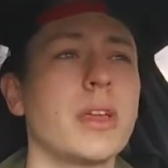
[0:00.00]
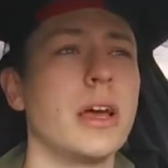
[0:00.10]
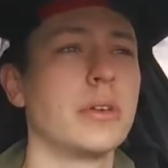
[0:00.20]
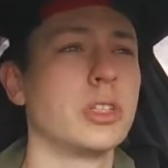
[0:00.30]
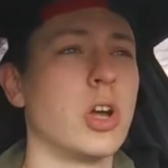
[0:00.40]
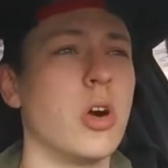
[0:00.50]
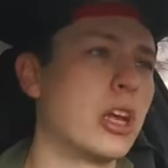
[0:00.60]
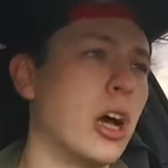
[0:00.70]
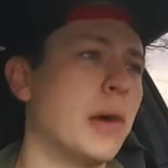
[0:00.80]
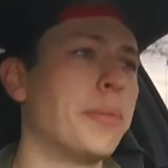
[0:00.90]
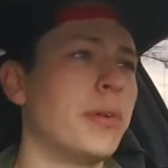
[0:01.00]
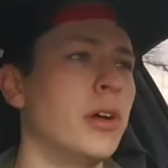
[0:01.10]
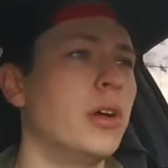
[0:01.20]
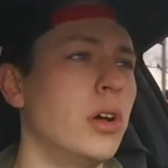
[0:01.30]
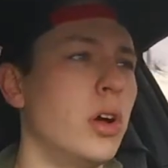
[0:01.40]
I'm gonna go pick up
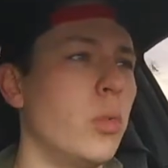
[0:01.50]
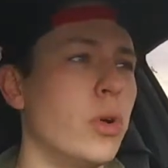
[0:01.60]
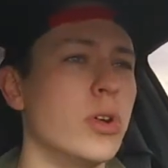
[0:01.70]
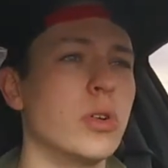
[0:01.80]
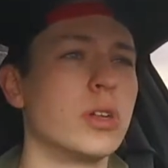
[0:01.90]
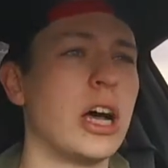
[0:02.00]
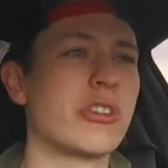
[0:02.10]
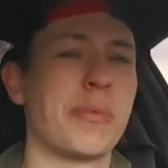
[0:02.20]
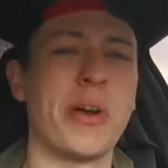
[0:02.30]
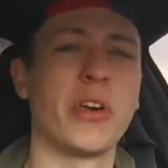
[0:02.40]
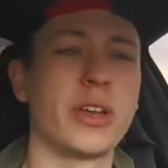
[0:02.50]
window glass repair